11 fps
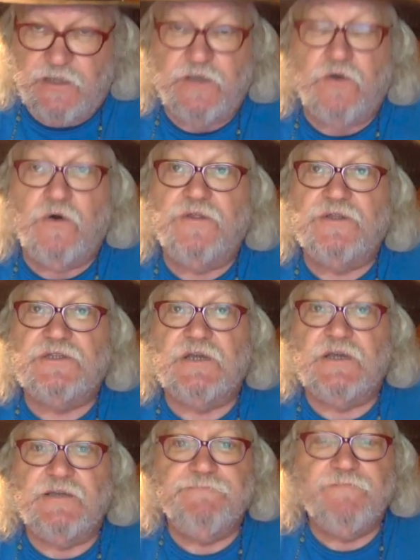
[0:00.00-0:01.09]
all the
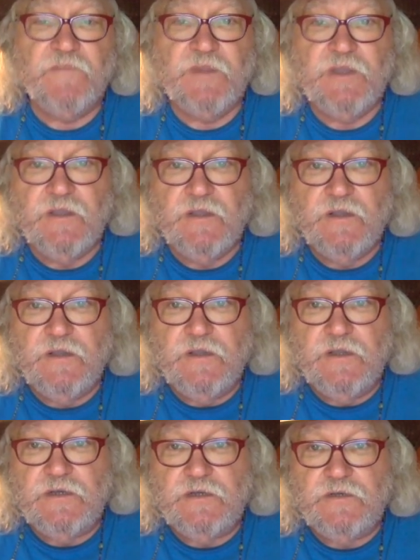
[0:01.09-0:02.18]
time,
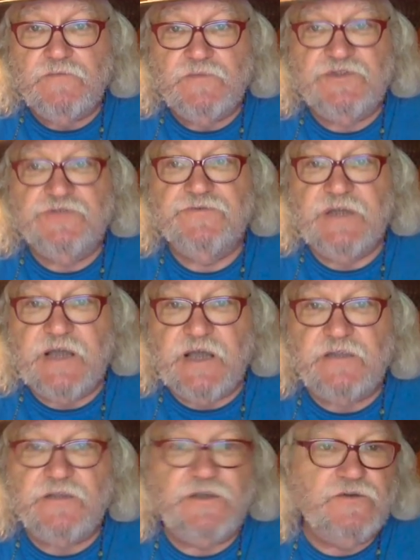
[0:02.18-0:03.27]
do not
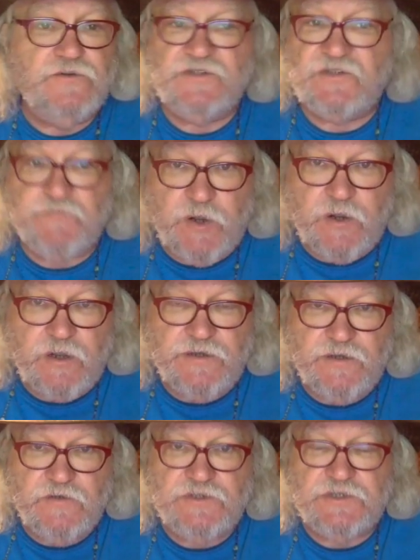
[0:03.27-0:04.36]
go to Spark
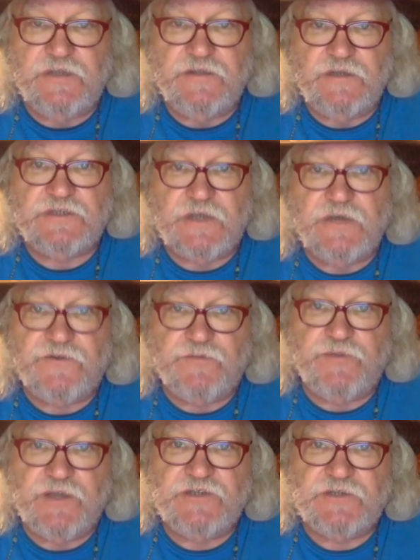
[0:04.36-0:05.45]
Notes and these other
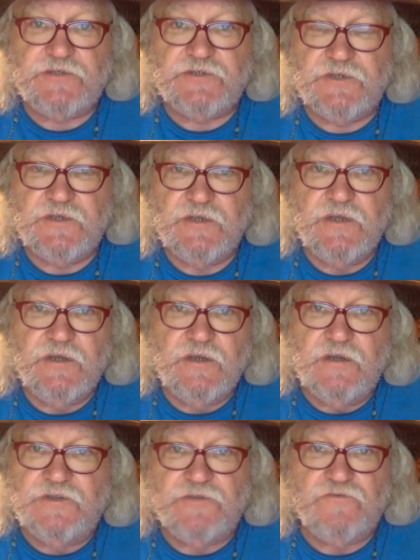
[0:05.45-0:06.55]
places
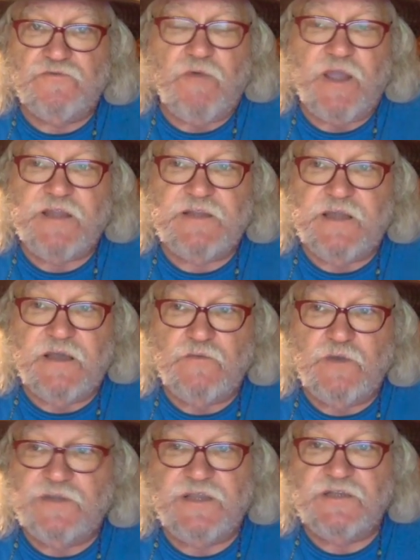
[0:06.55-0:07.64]
to write down
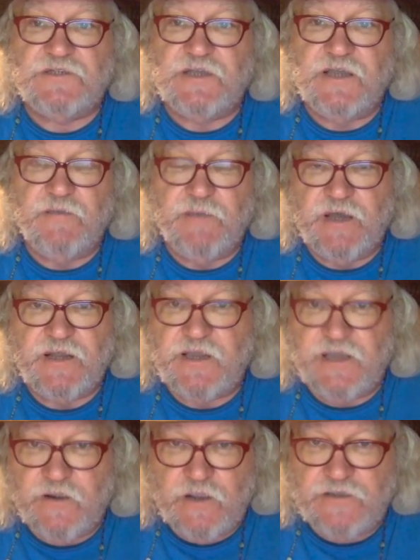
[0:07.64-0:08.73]
what they say about a
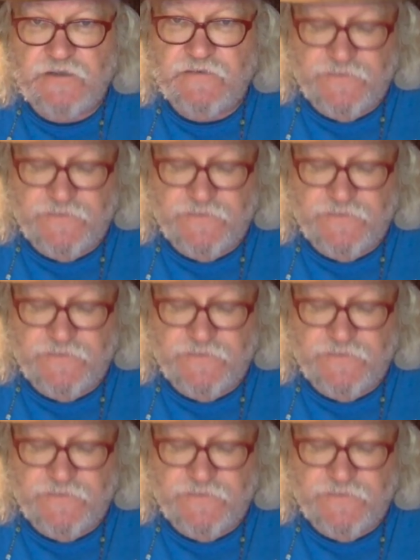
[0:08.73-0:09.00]
character, for